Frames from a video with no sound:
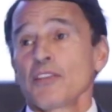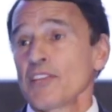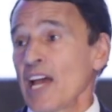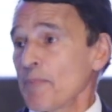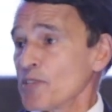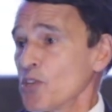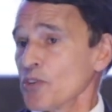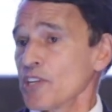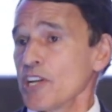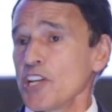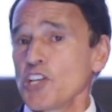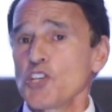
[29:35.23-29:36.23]
The
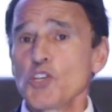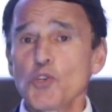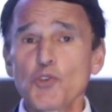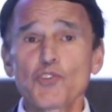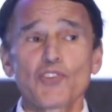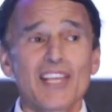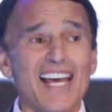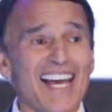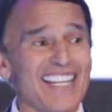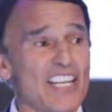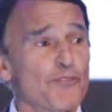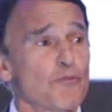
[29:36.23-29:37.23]
opportunity to use
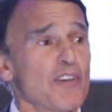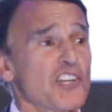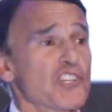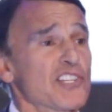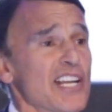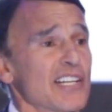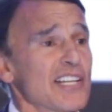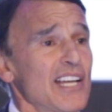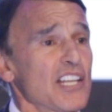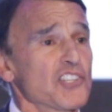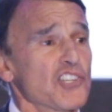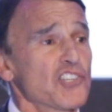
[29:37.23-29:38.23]
that information
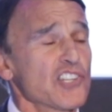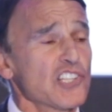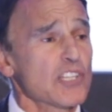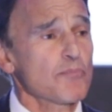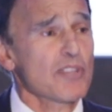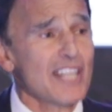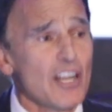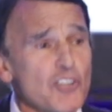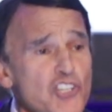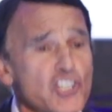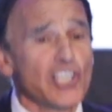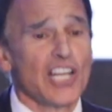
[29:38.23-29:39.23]
technology system to now
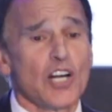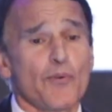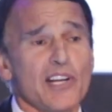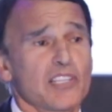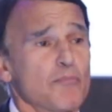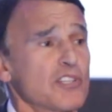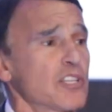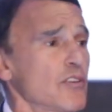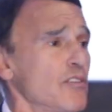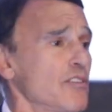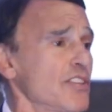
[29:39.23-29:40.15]
generate the material